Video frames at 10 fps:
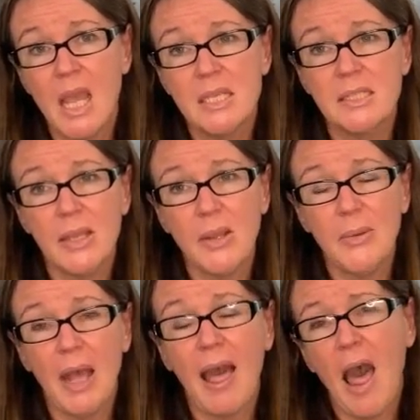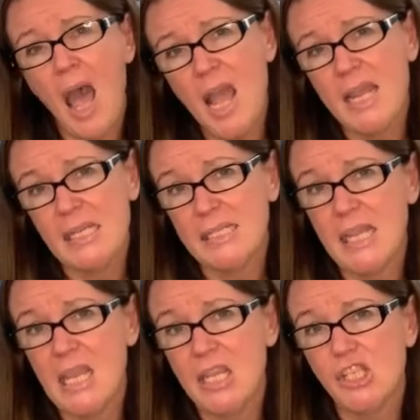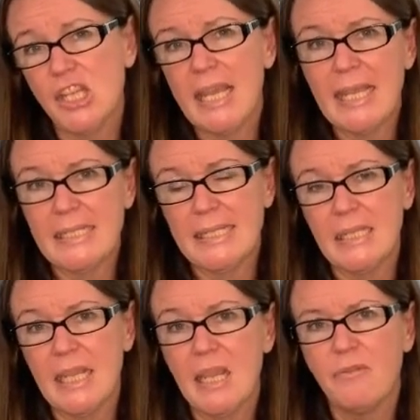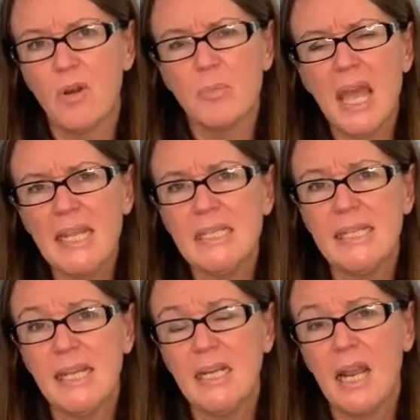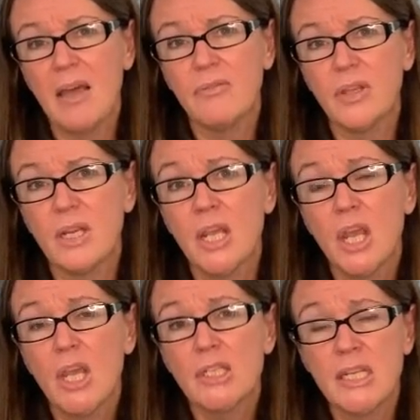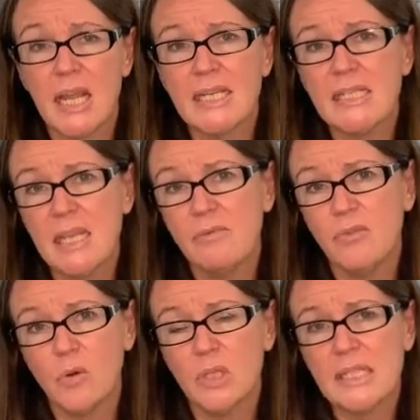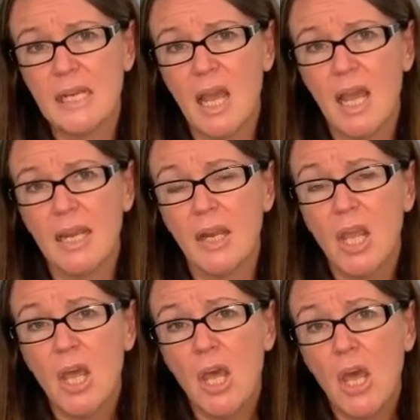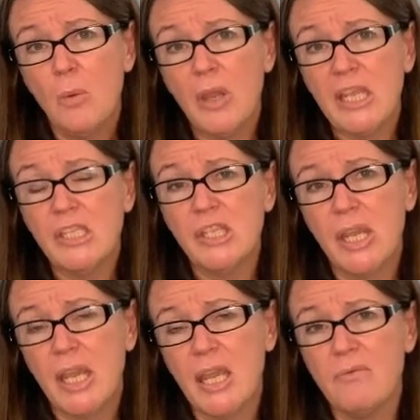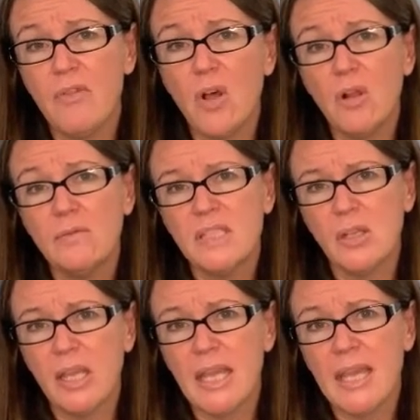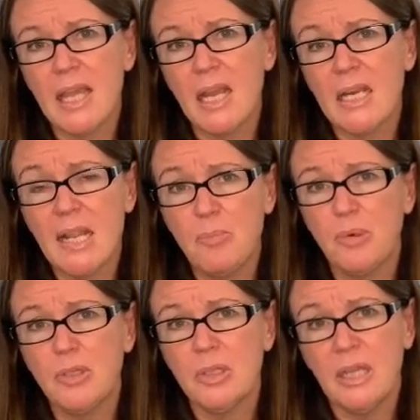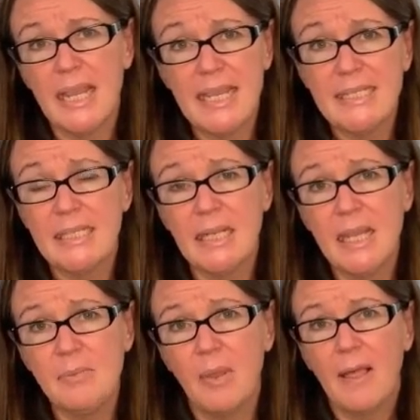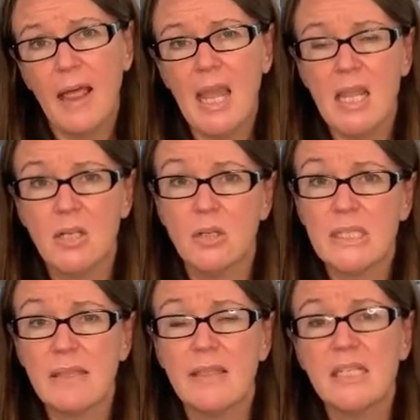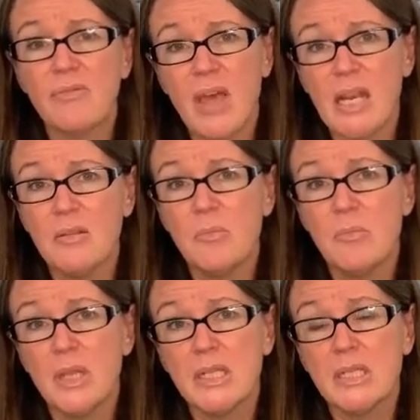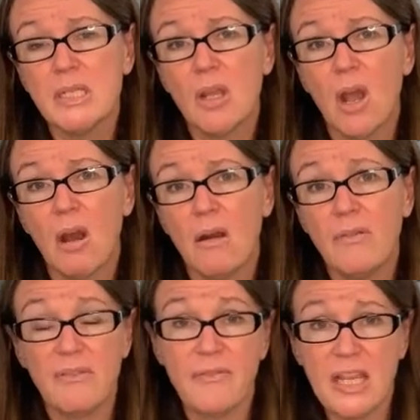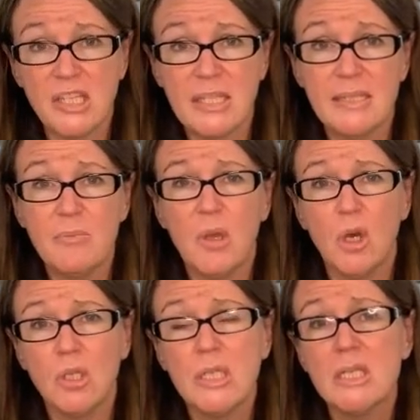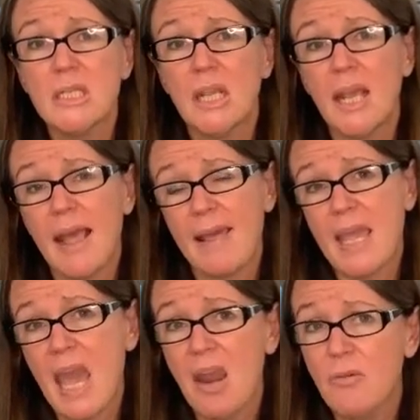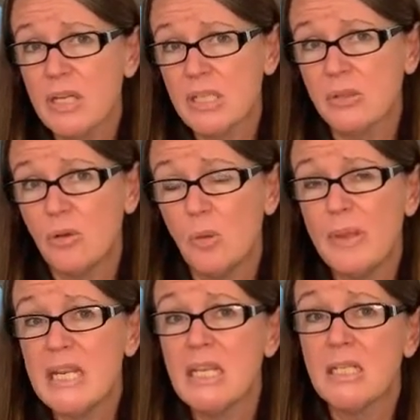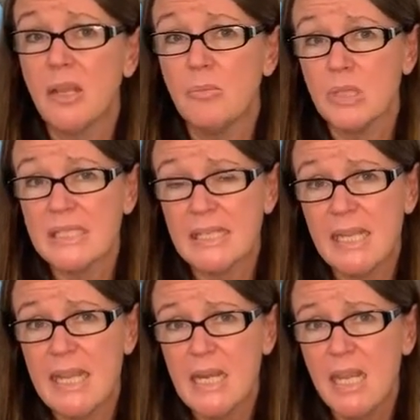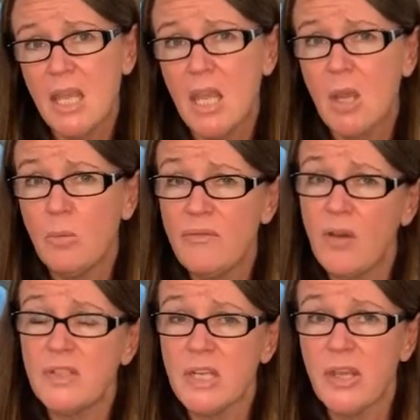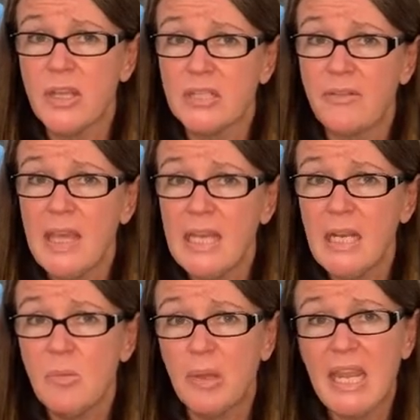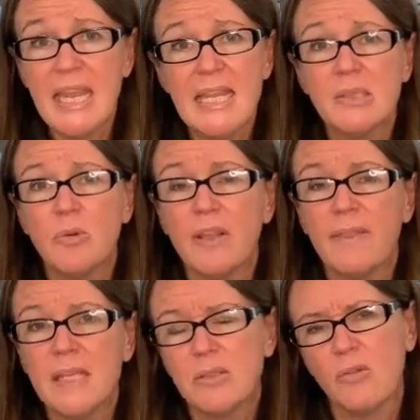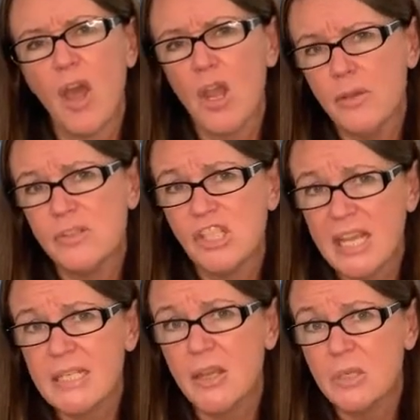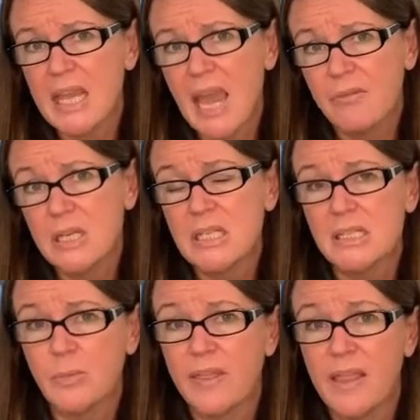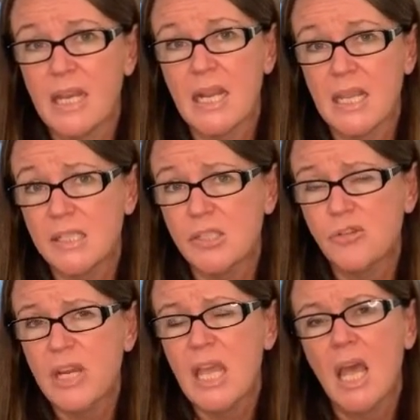So I teach Italy from 1911 to 1949, which involves looking at liberal Italy. It looks at the development of fascism under a character called Benito Mussolini. We've often heard of Hitler, but he is one of the sort of overshadowed characters within history.